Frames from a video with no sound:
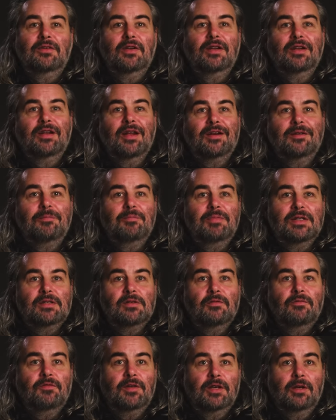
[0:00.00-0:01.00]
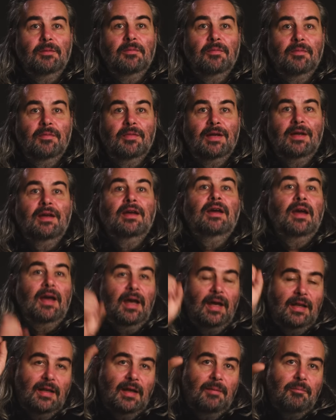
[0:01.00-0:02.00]
on another piece of film
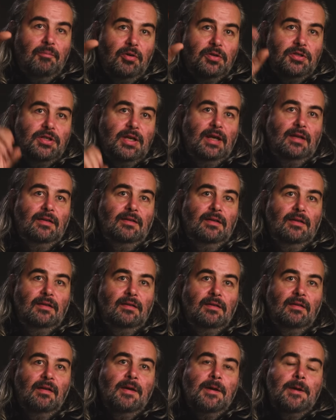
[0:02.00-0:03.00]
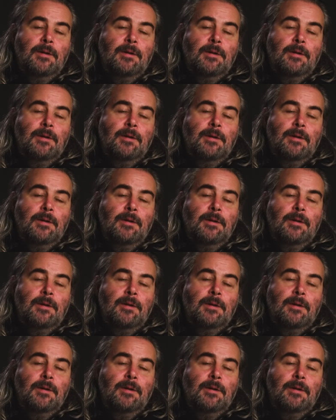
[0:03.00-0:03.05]
and then project it.